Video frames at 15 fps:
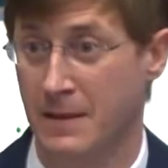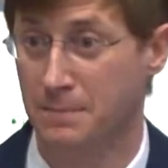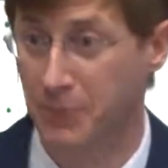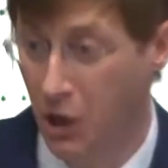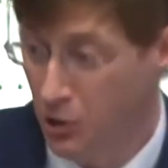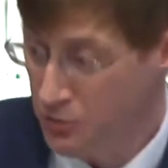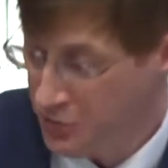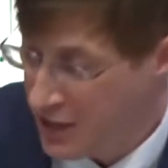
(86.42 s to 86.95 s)

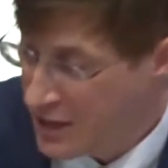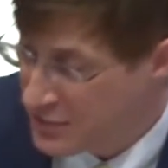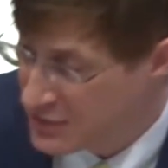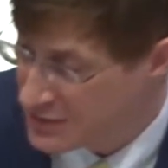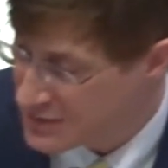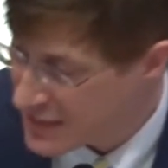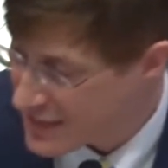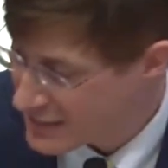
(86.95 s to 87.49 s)
Both
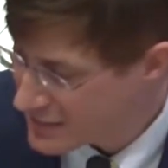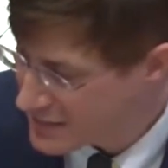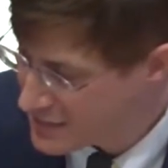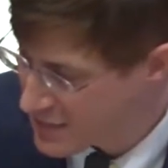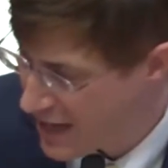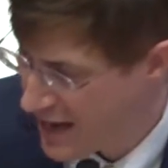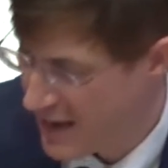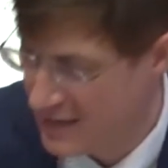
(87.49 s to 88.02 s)
the daily
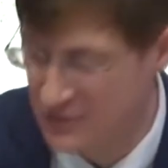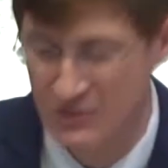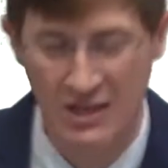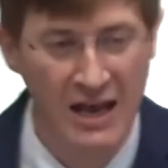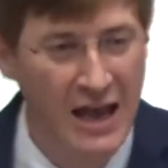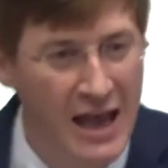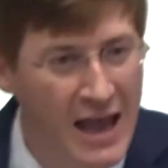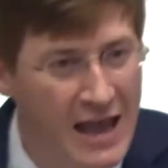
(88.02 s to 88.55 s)

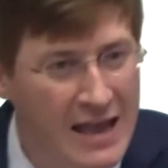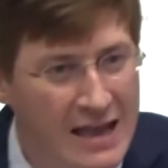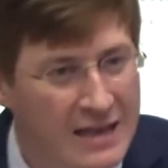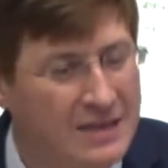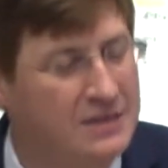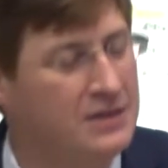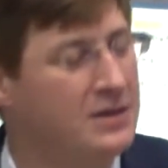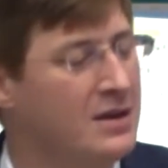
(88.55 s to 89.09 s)
tasks
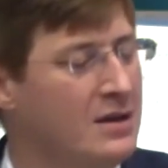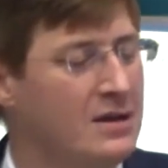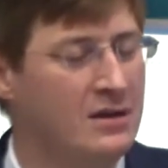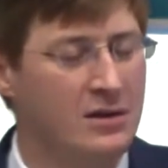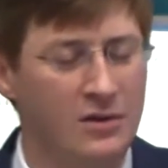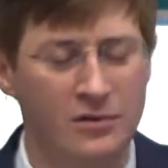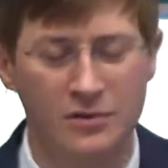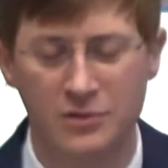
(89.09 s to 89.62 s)
and
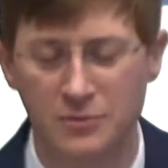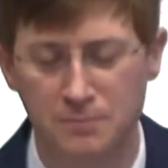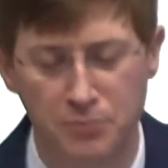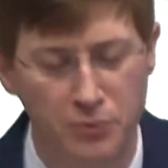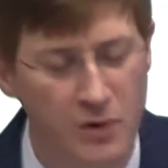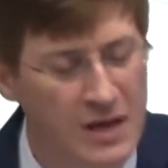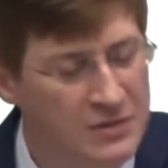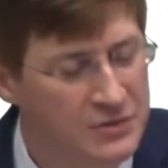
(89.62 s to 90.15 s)
the
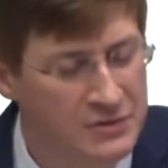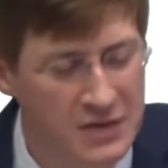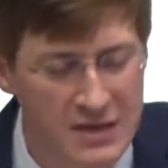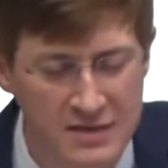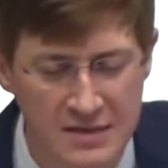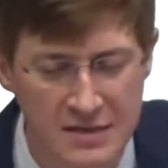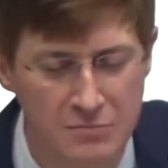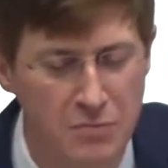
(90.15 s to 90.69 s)

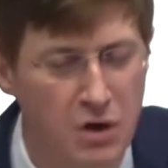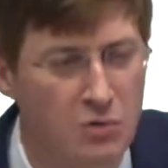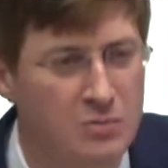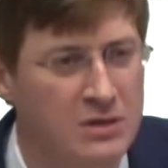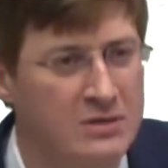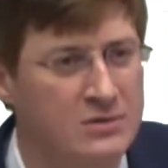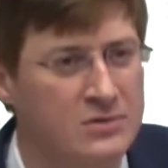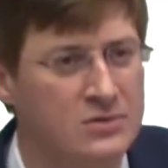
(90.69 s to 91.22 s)
breathtaking
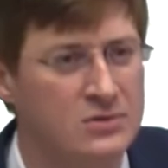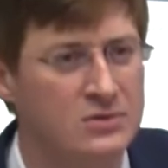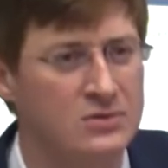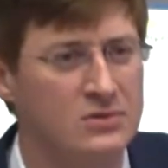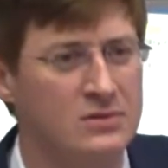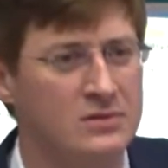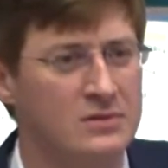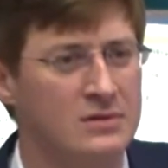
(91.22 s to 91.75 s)

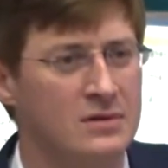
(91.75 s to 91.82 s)
moments,